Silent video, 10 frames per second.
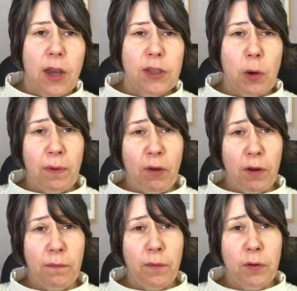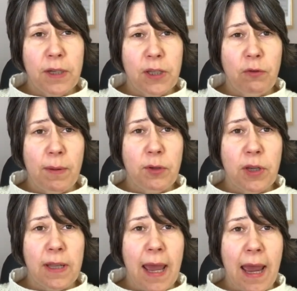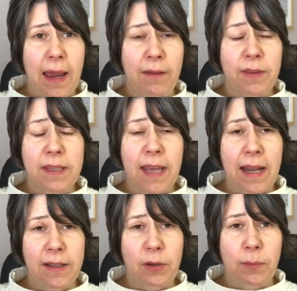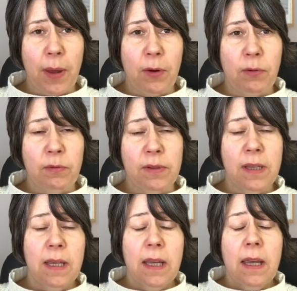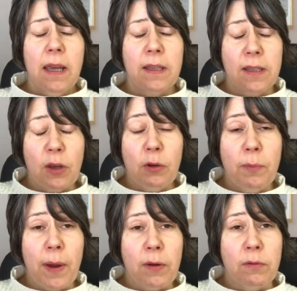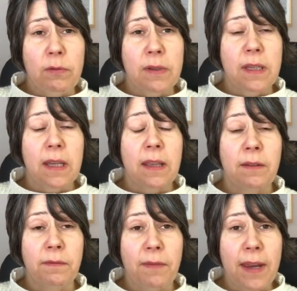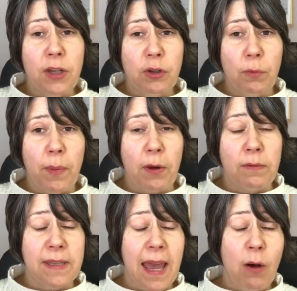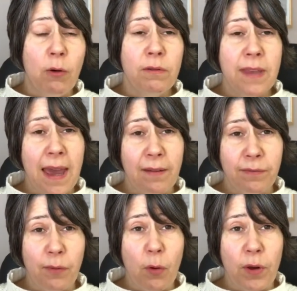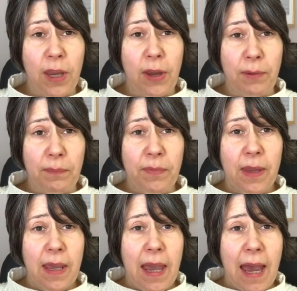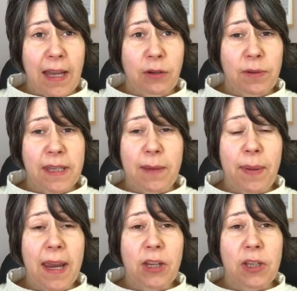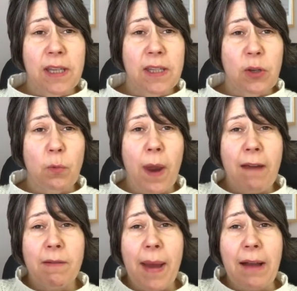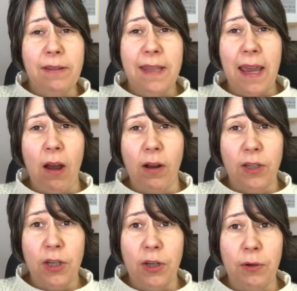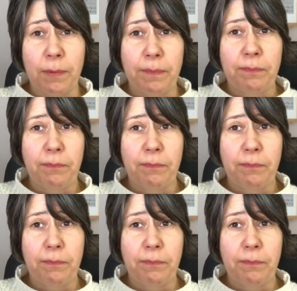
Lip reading: So we've got a full description there of the skeletal bones, the skull bones, the facial bones. They're all there for you. And you'll see pictures as to whereabouts they are too.